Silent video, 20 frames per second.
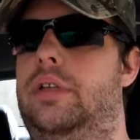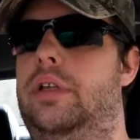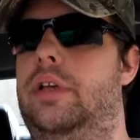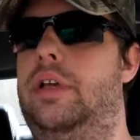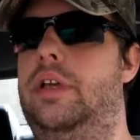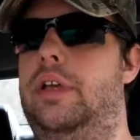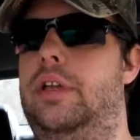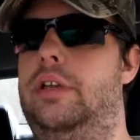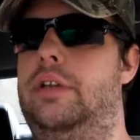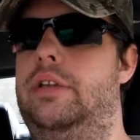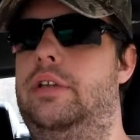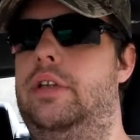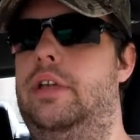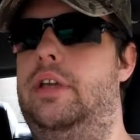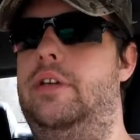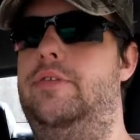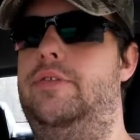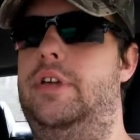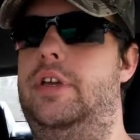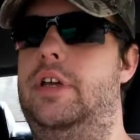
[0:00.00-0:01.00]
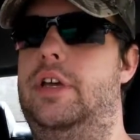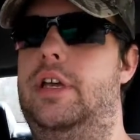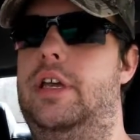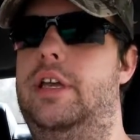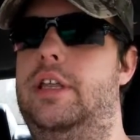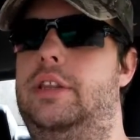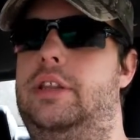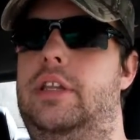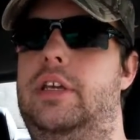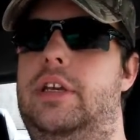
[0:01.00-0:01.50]
that give you a
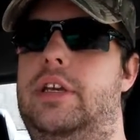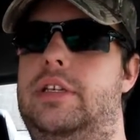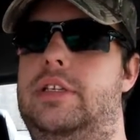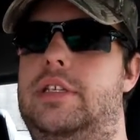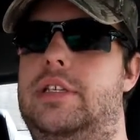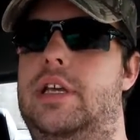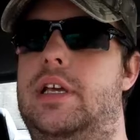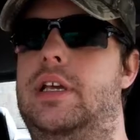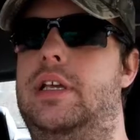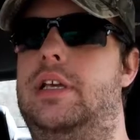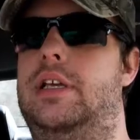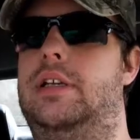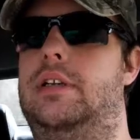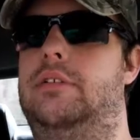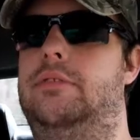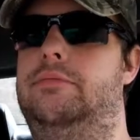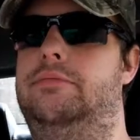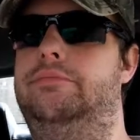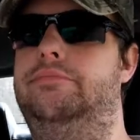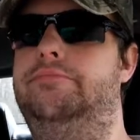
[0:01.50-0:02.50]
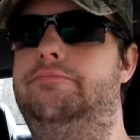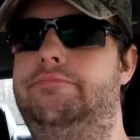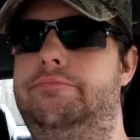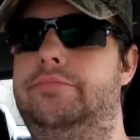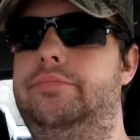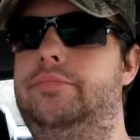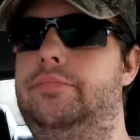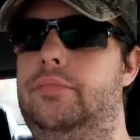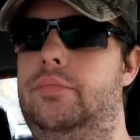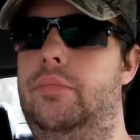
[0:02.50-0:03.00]
hint that it's a
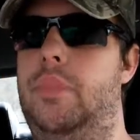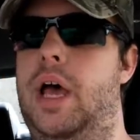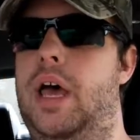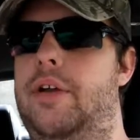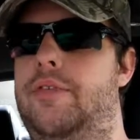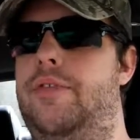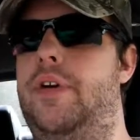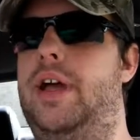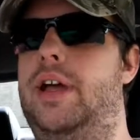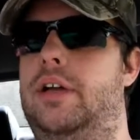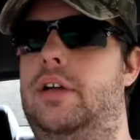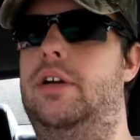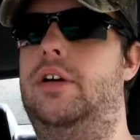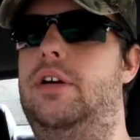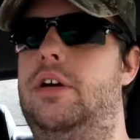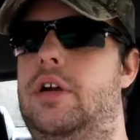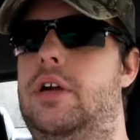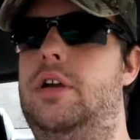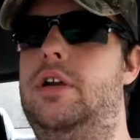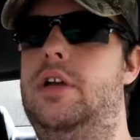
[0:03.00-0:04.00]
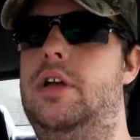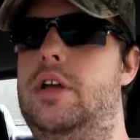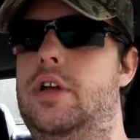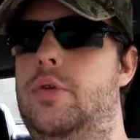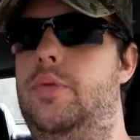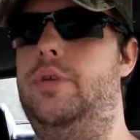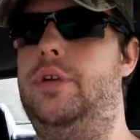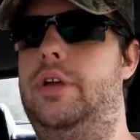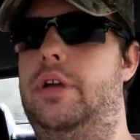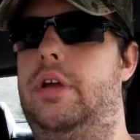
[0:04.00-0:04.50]
modified car.
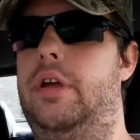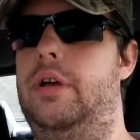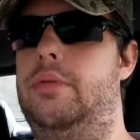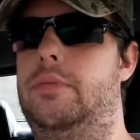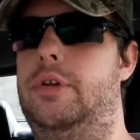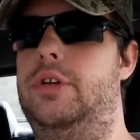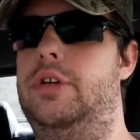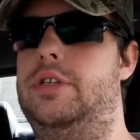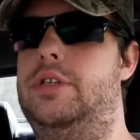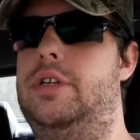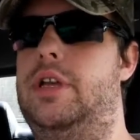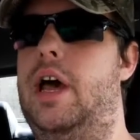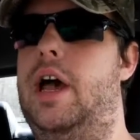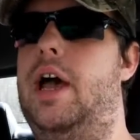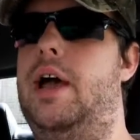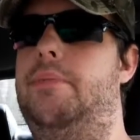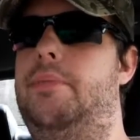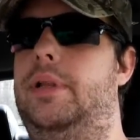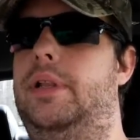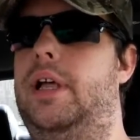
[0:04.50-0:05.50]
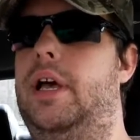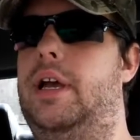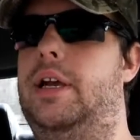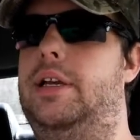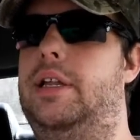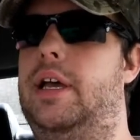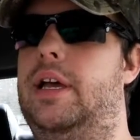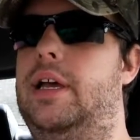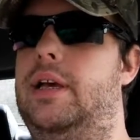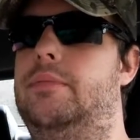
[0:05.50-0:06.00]
When you come to a stop, a lot
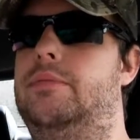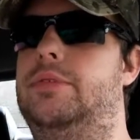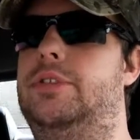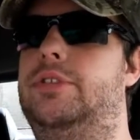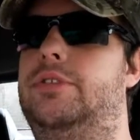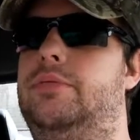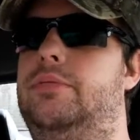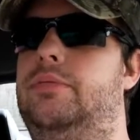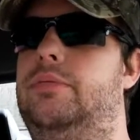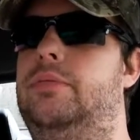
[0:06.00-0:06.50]
of times